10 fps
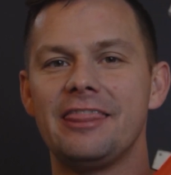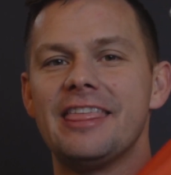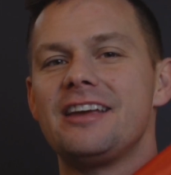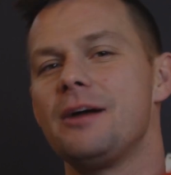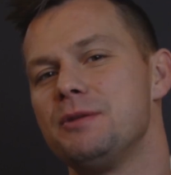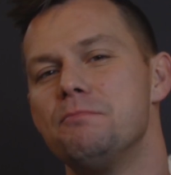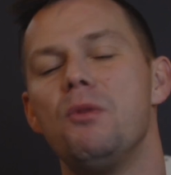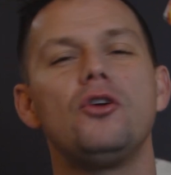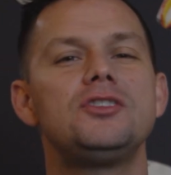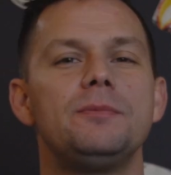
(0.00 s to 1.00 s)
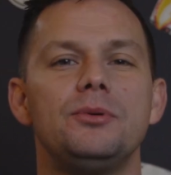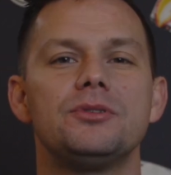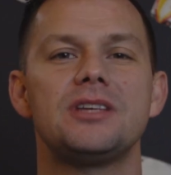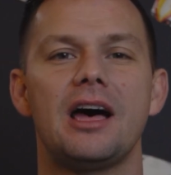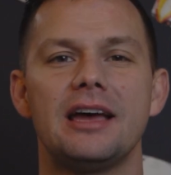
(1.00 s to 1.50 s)
They come in multiple
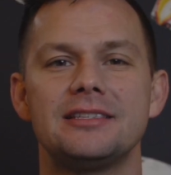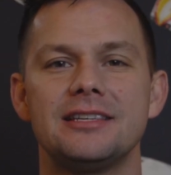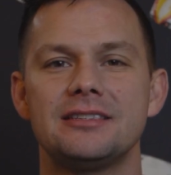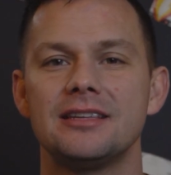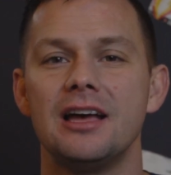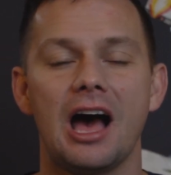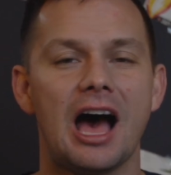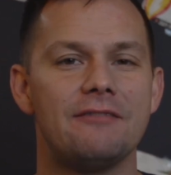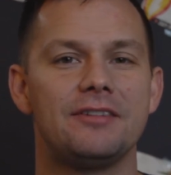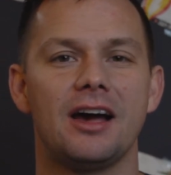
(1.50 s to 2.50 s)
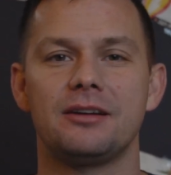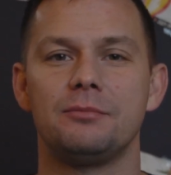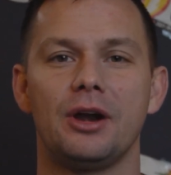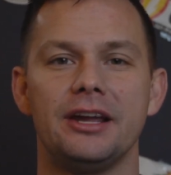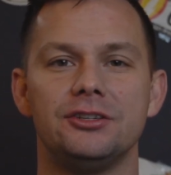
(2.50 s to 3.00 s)
sizes. I've got
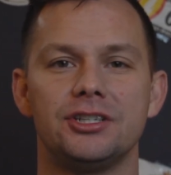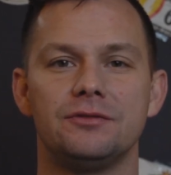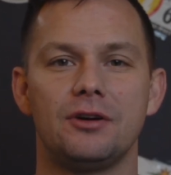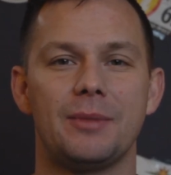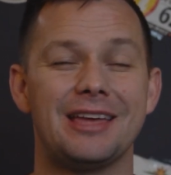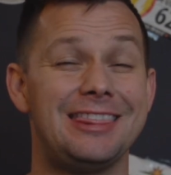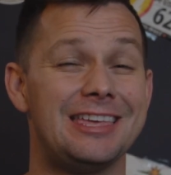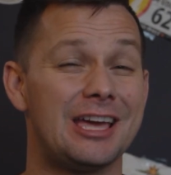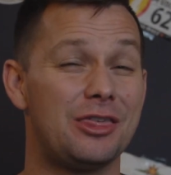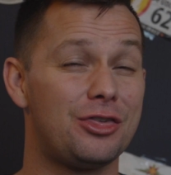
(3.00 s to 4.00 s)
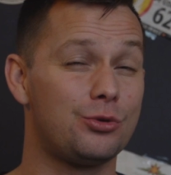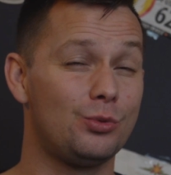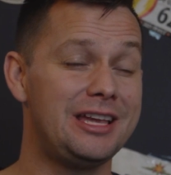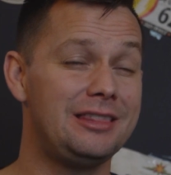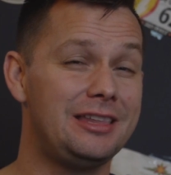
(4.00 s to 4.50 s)
them ranging from, I think,
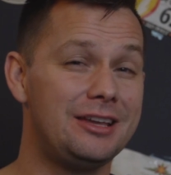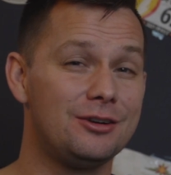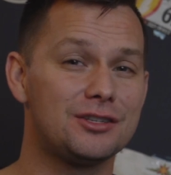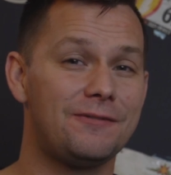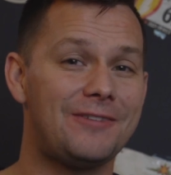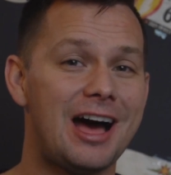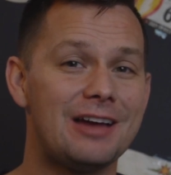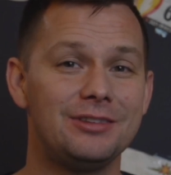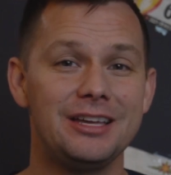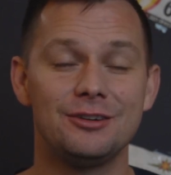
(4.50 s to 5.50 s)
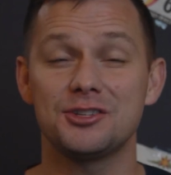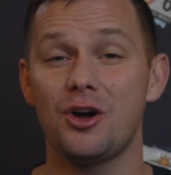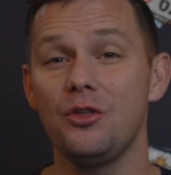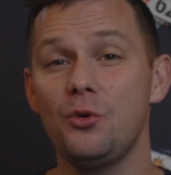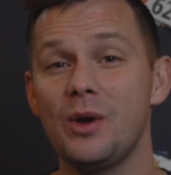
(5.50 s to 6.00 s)
3 liters, 5 liters,
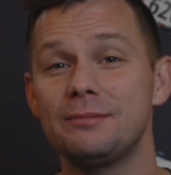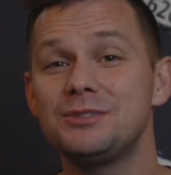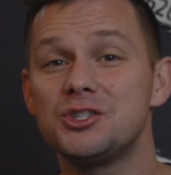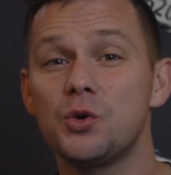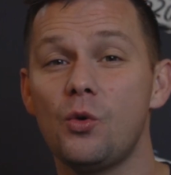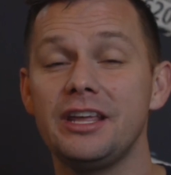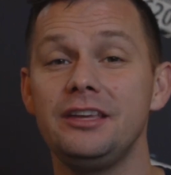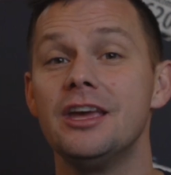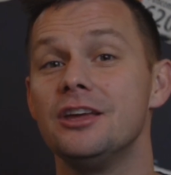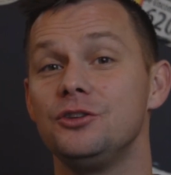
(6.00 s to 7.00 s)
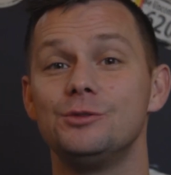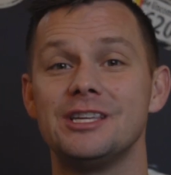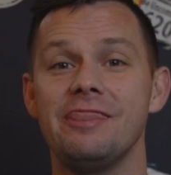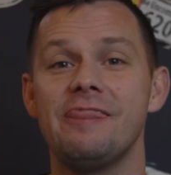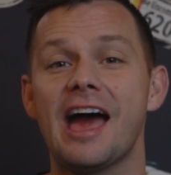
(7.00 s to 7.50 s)
all the way up to 20,
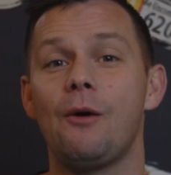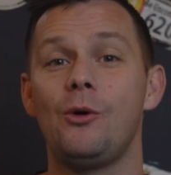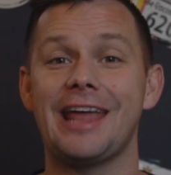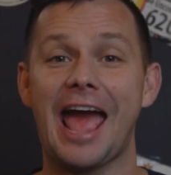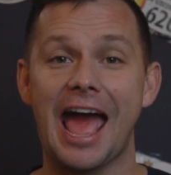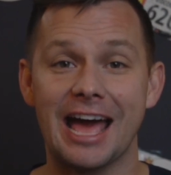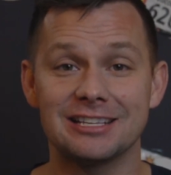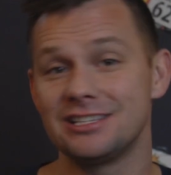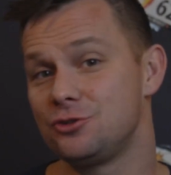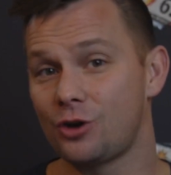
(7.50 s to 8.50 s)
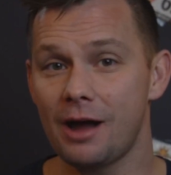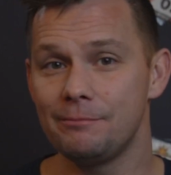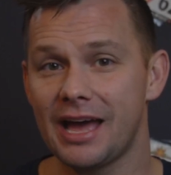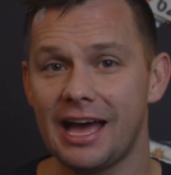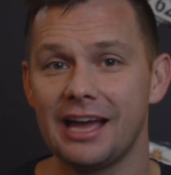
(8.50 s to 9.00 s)
using that one as a
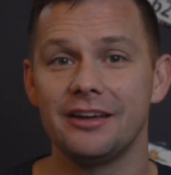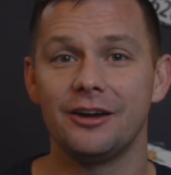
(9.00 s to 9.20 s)
drop bag.